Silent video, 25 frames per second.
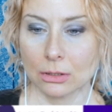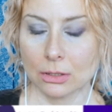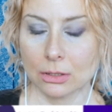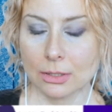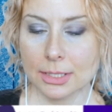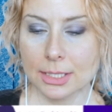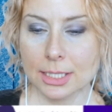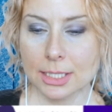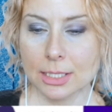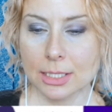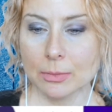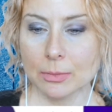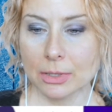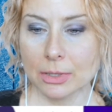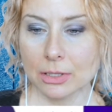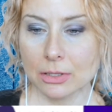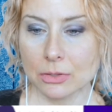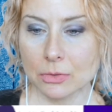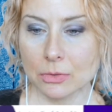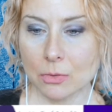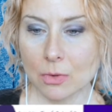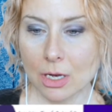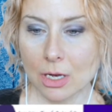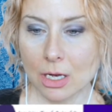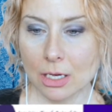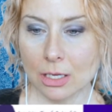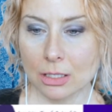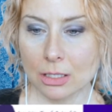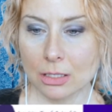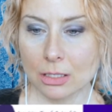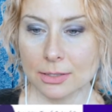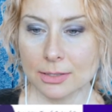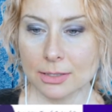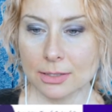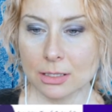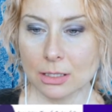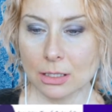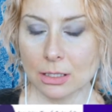siblings
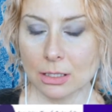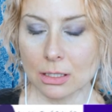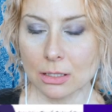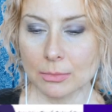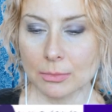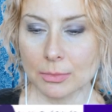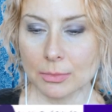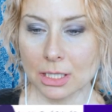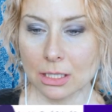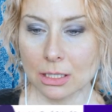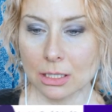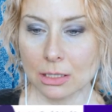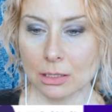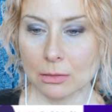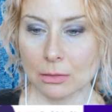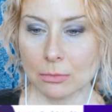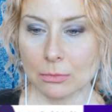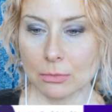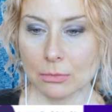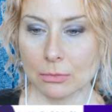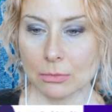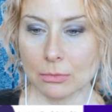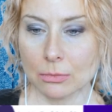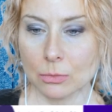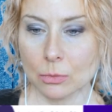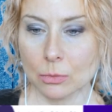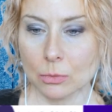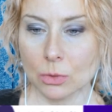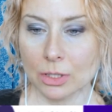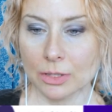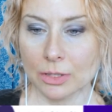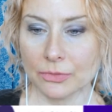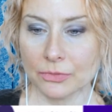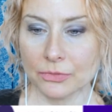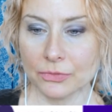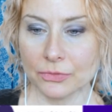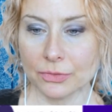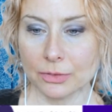wise, I'm getting
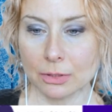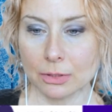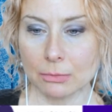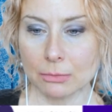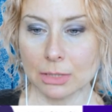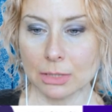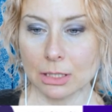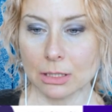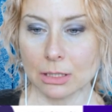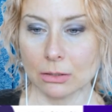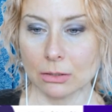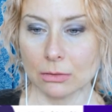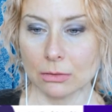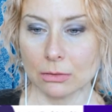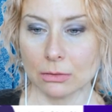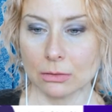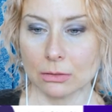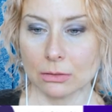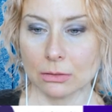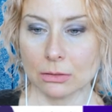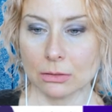one female,